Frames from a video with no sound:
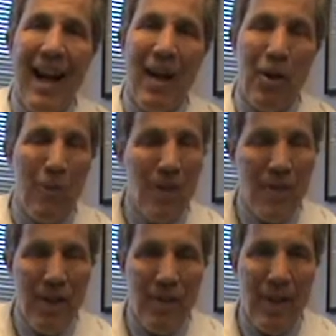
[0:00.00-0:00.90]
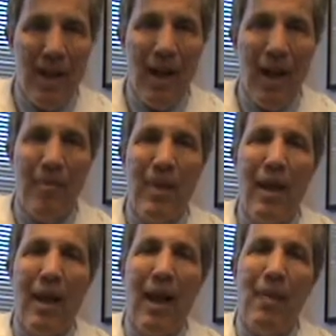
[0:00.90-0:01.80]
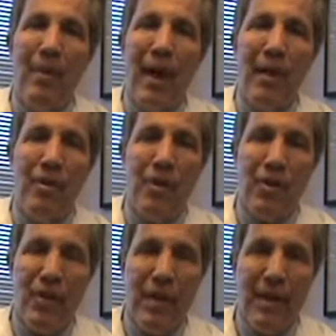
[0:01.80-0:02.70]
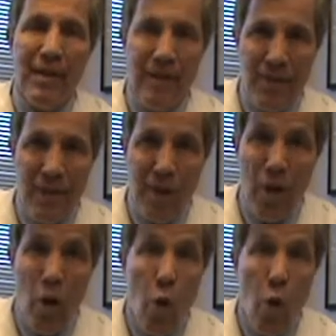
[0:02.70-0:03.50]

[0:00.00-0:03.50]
at hurwitzcenter.com, and my trusty assistant